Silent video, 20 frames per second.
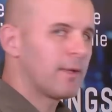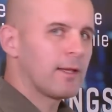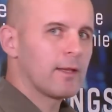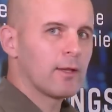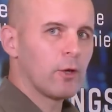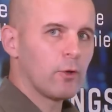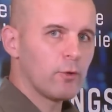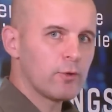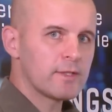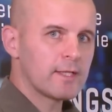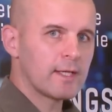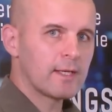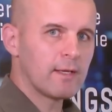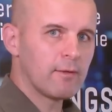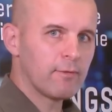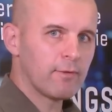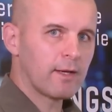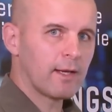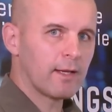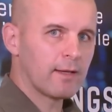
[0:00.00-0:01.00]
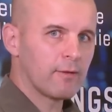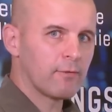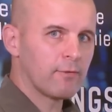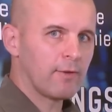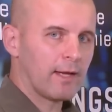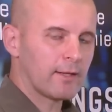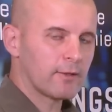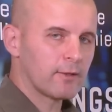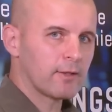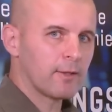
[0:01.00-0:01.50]
be no significant
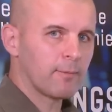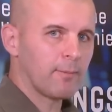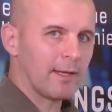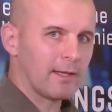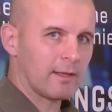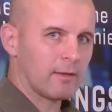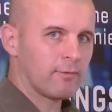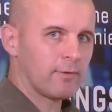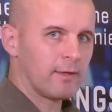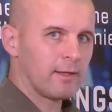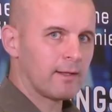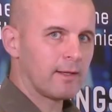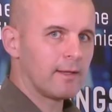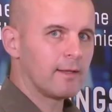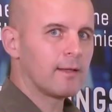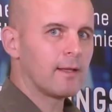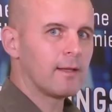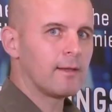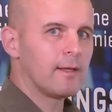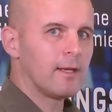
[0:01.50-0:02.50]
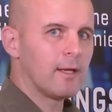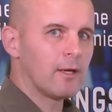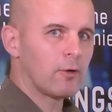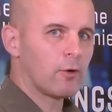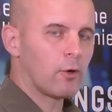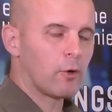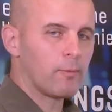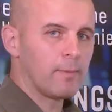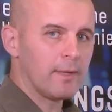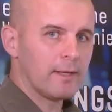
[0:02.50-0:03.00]
effect on the battlefield in the
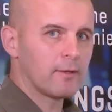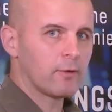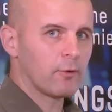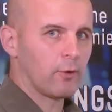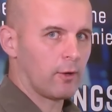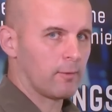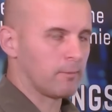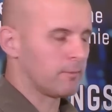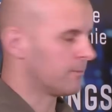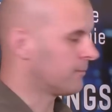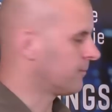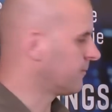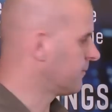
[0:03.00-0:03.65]
near or mid-term.